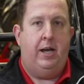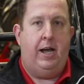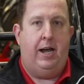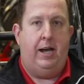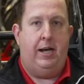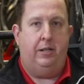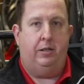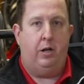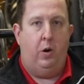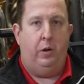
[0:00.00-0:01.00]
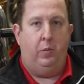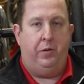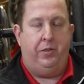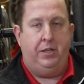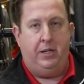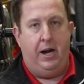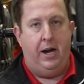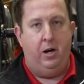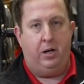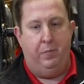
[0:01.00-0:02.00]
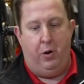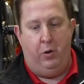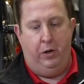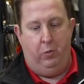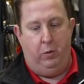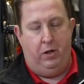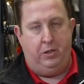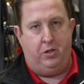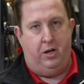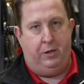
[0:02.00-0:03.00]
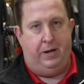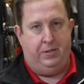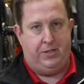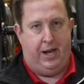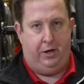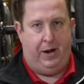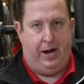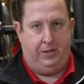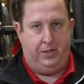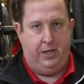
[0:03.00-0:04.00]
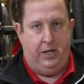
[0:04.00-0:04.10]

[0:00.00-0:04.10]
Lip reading: And going with the air component, we wanted to talk about saddlebags.